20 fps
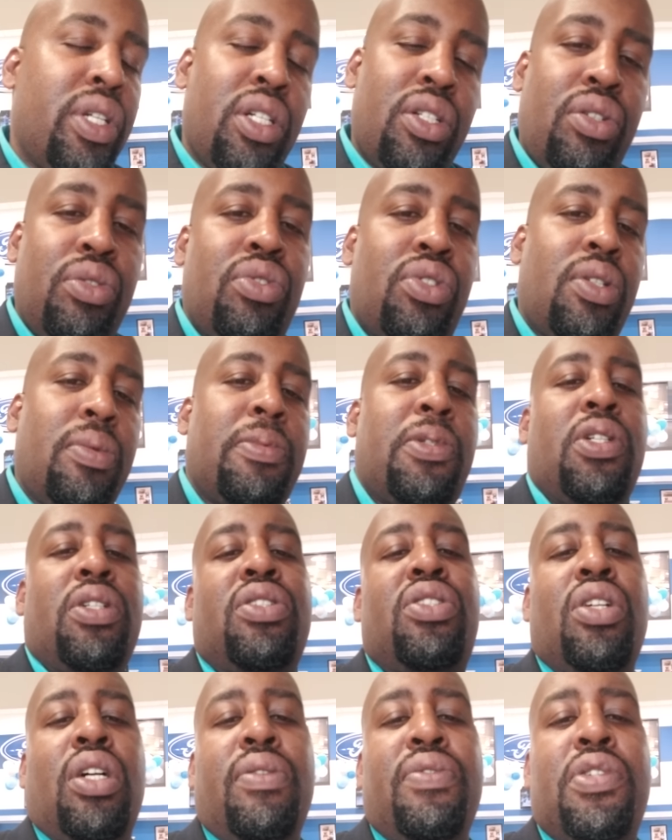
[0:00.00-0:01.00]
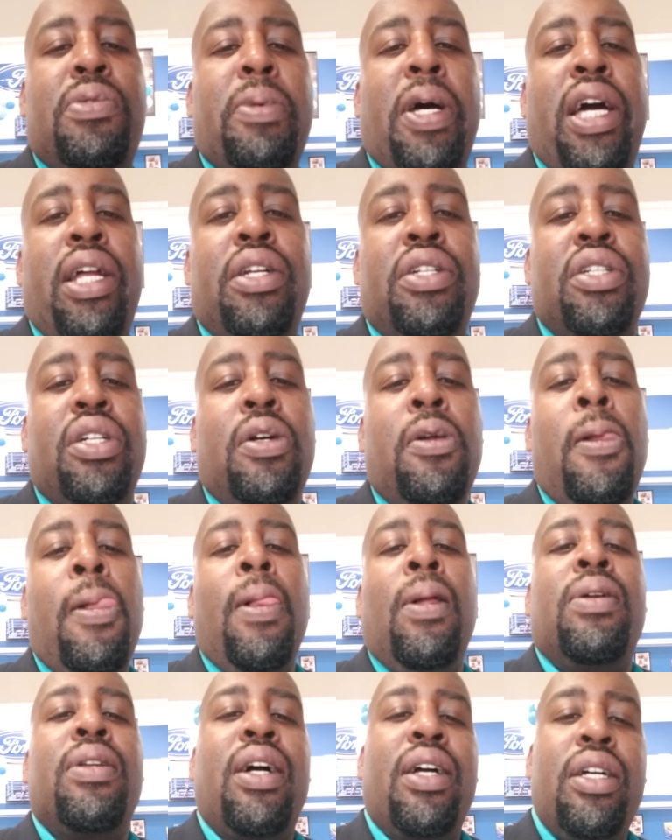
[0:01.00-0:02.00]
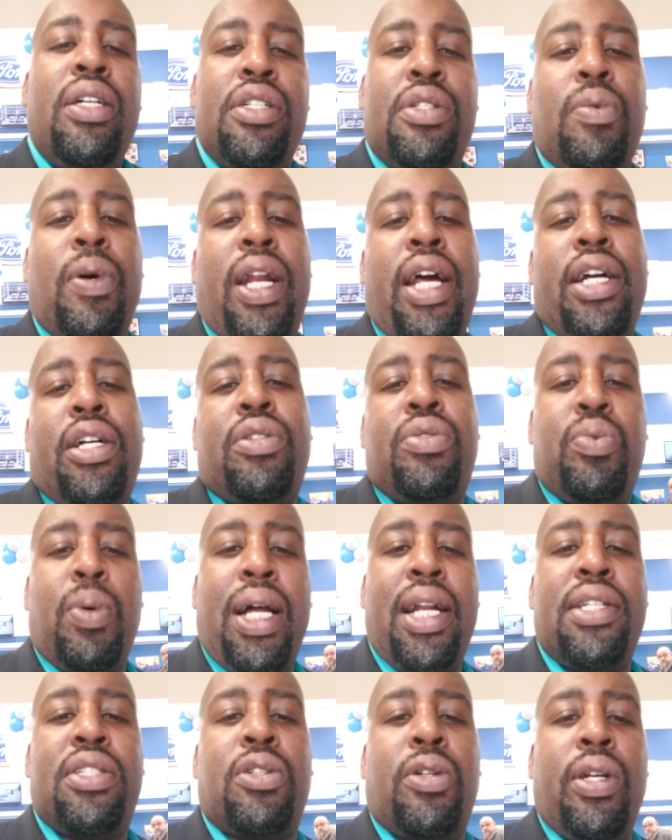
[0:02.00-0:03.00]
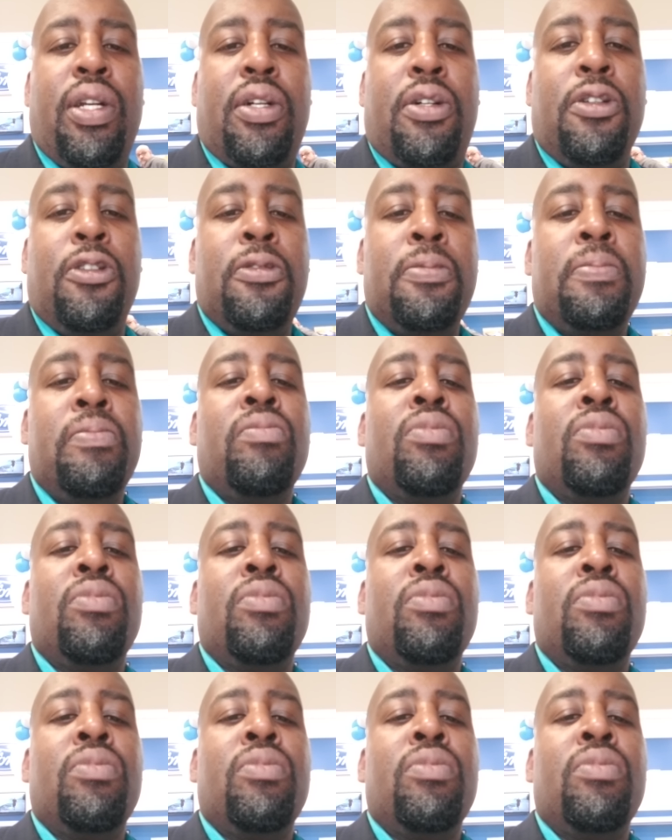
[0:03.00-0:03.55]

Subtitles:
introduce them to the service manager. Now, here's why that's critical.